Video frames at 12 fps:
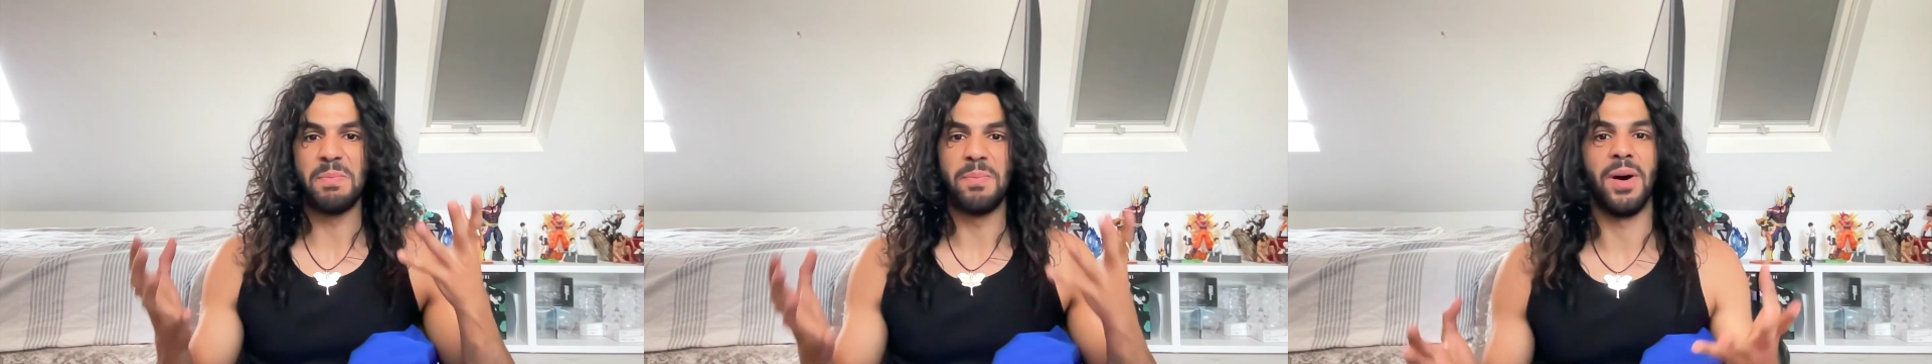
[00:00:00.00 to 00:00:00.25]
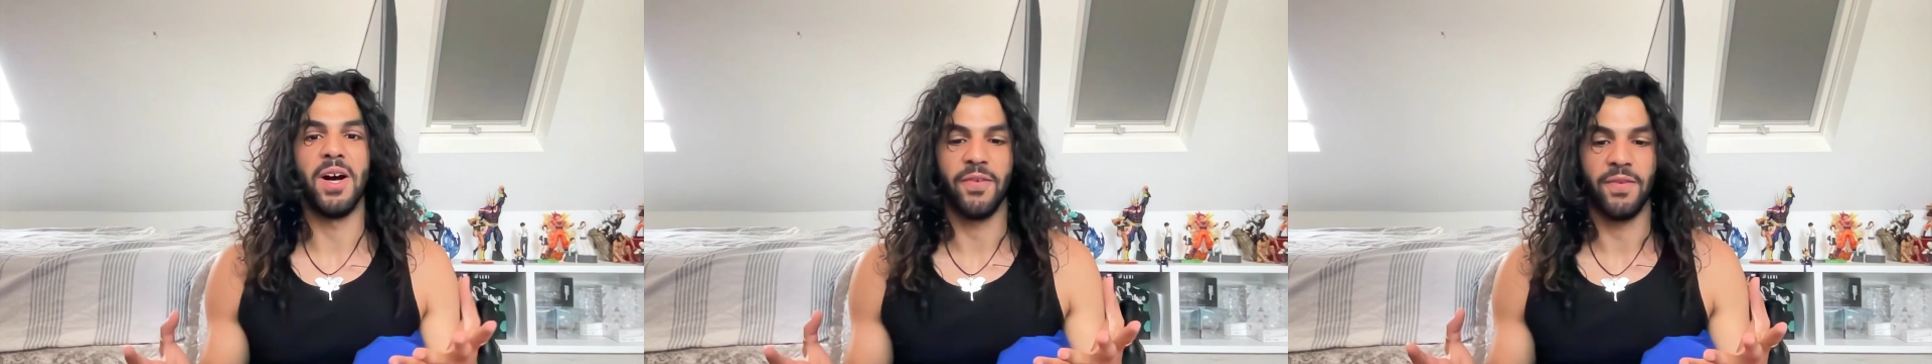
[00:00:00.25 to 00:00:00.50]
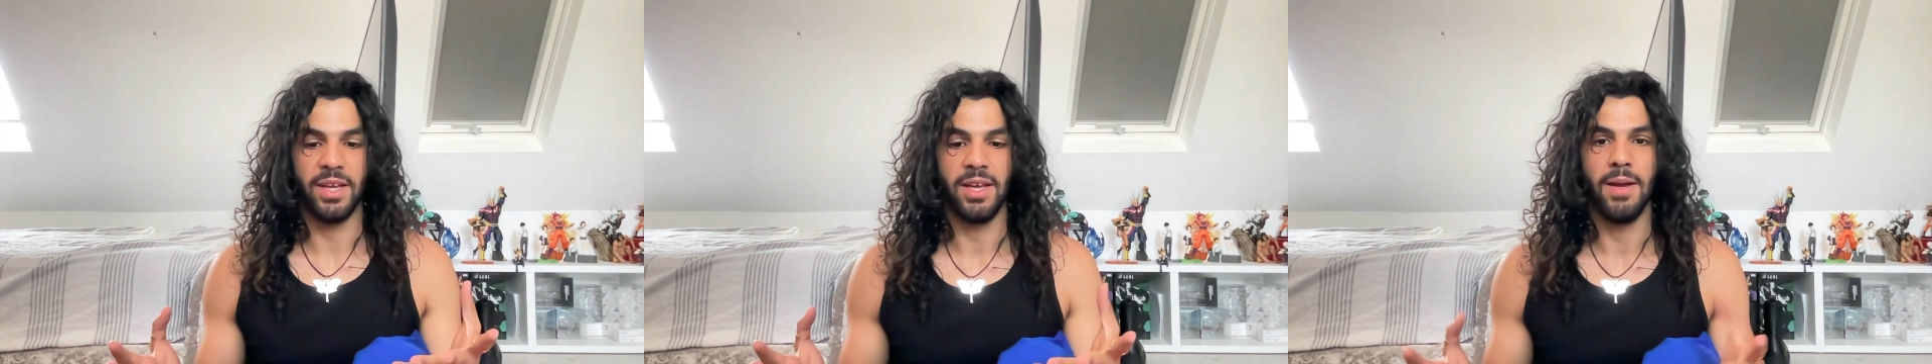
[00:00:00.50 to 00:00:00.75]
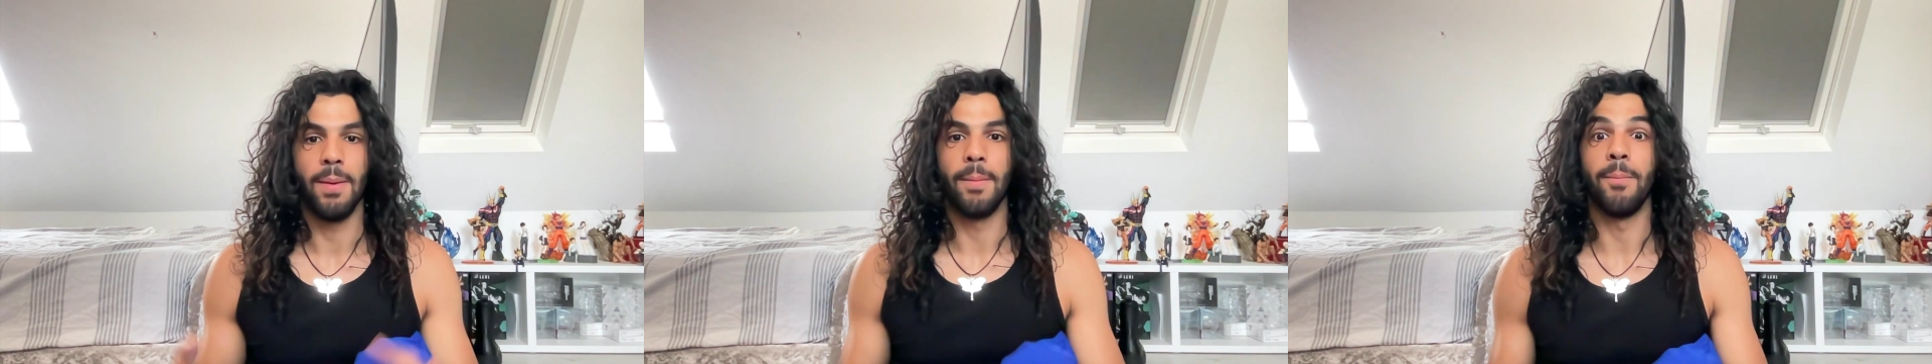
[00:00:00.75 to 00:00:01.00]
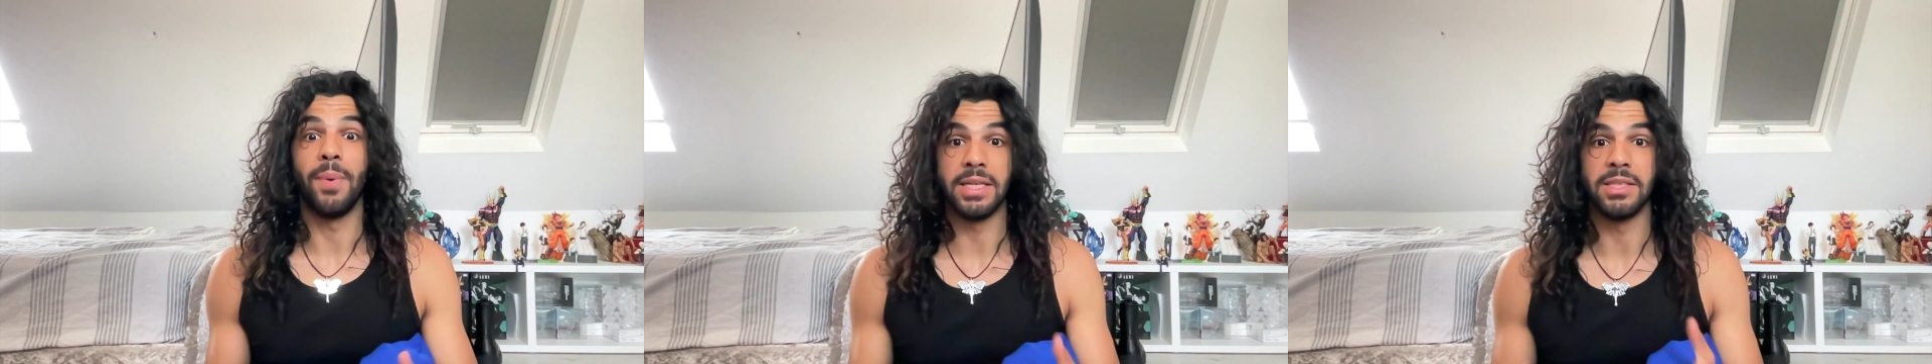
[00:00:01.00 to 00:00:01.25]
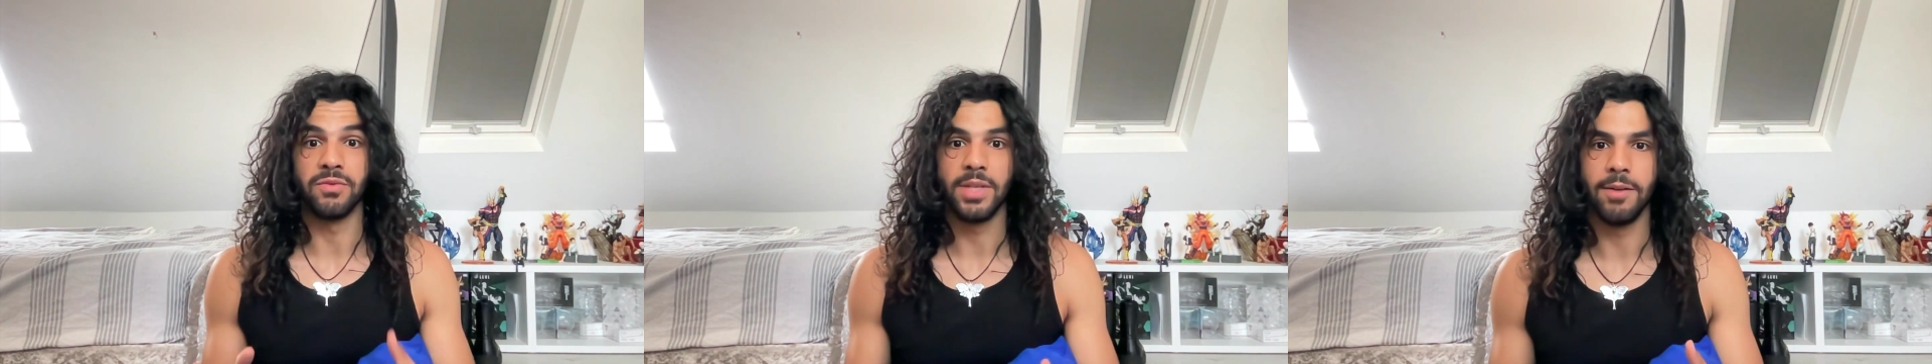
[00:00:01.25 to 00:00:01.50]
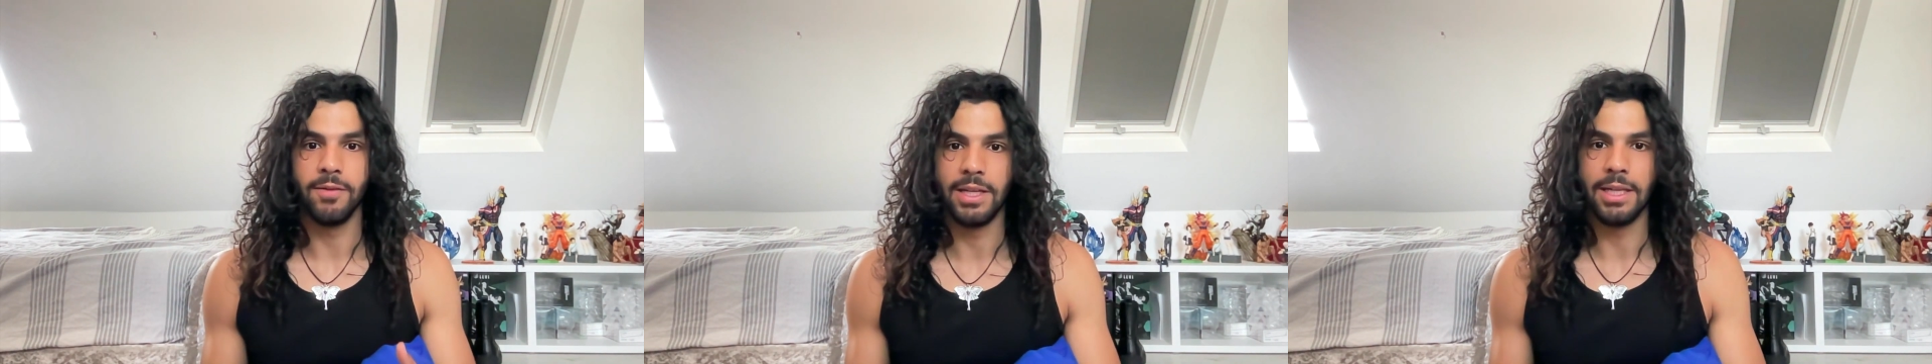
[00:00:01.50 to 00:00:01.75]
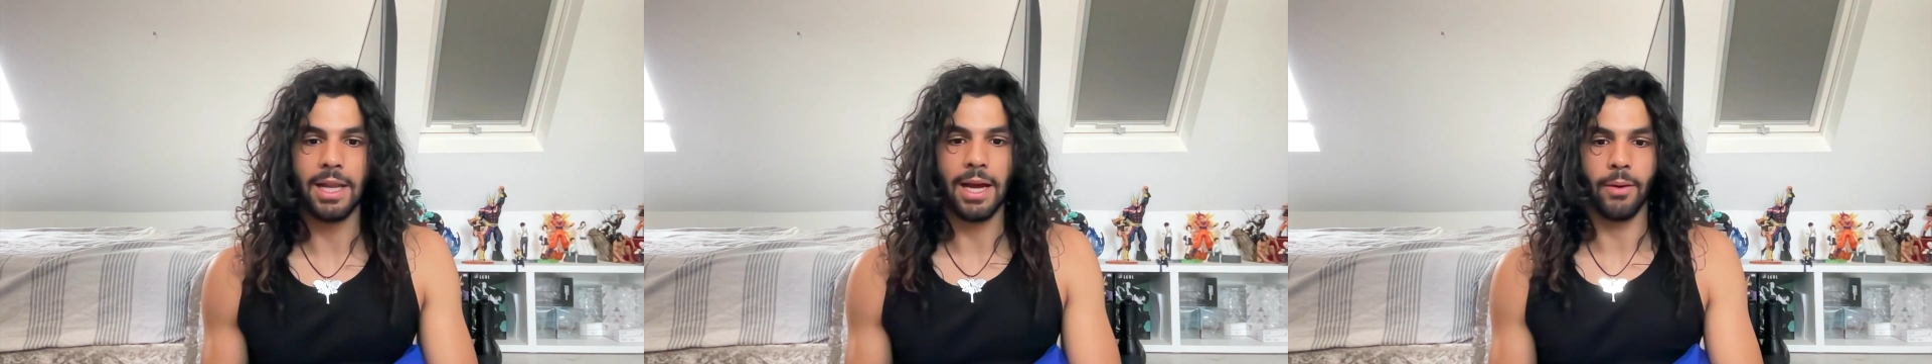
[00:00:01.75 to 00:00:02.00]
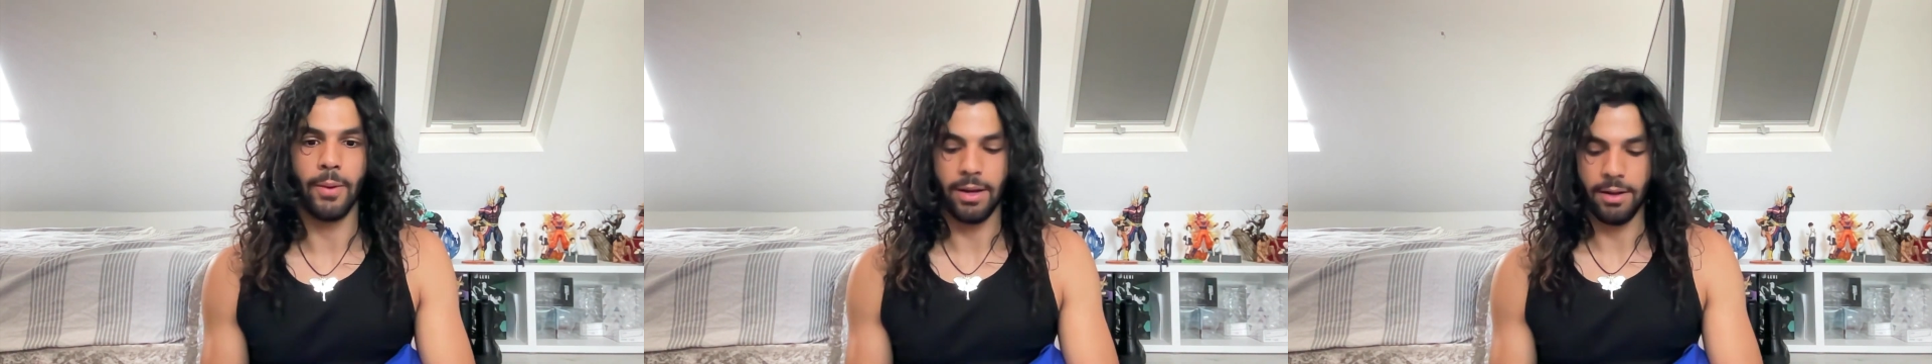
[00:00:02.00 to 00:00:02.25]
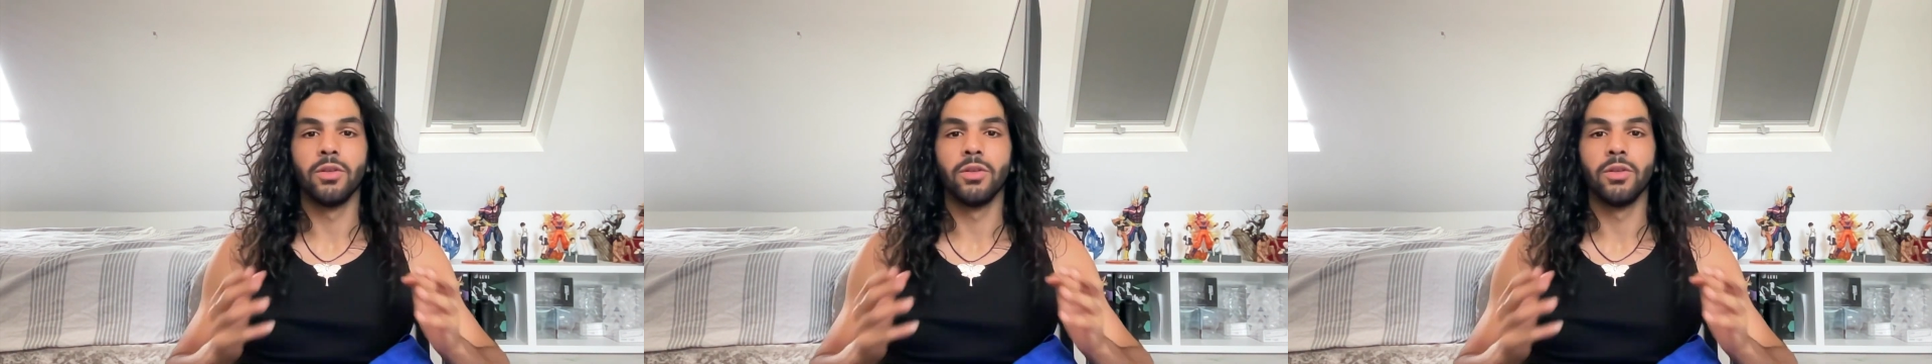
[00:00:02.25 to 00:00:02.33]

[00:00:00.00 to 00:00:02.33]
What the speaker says: puffy, but it's really, really lightweight.